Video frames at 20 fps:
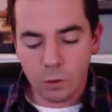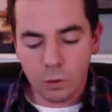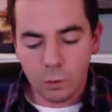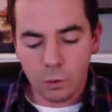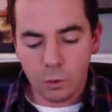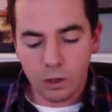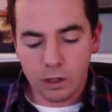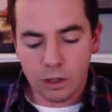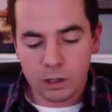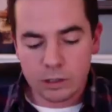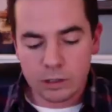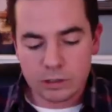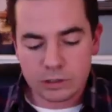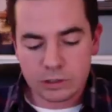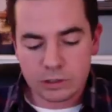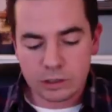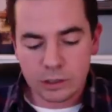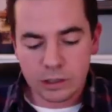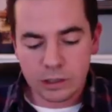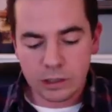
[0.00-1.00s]

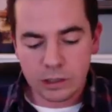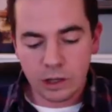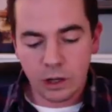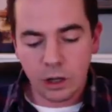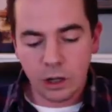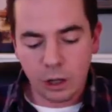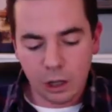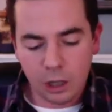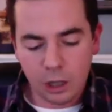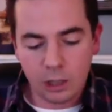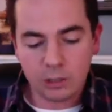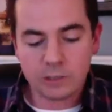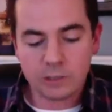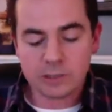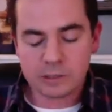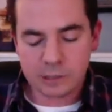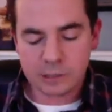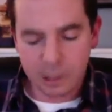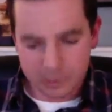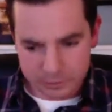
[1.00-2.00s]
was all
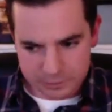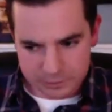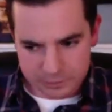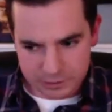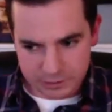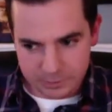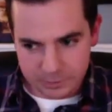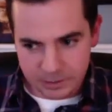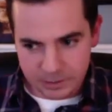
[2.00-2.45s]
subtlety.